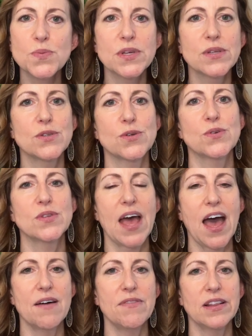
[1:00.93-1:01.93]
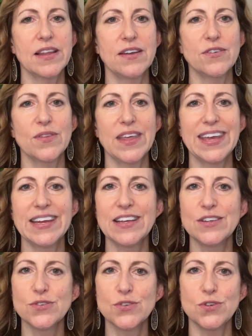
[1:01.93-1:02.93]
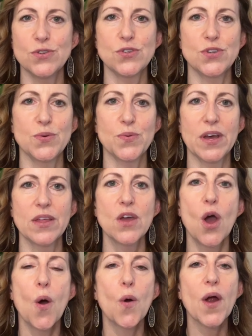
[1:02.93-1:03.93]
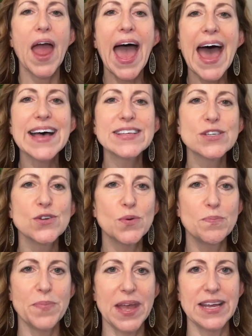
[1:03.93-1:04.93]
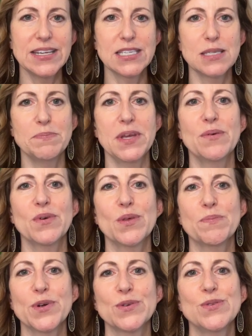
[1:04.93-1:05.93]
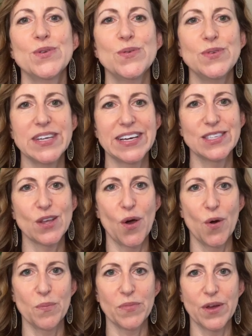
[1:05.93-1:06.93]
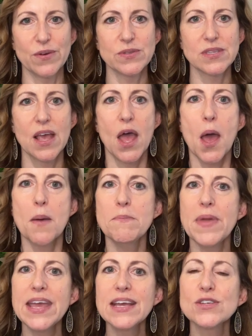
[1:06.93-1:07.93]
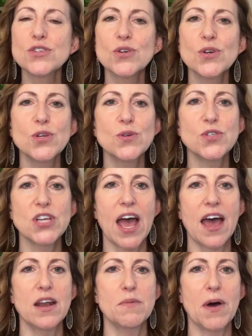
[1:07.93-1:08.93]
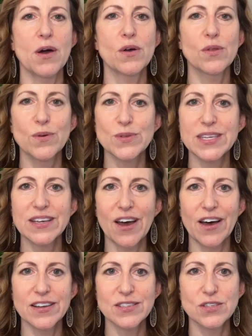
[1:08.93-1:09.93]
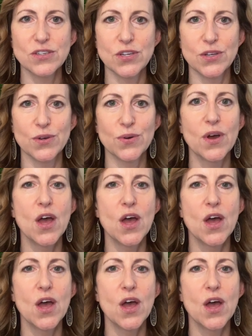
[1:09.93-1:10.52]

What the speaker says: realtors have a lender they can introduce you with, or ask your bank to speak with the person who does home loans. Make sure you chat about closing costs too.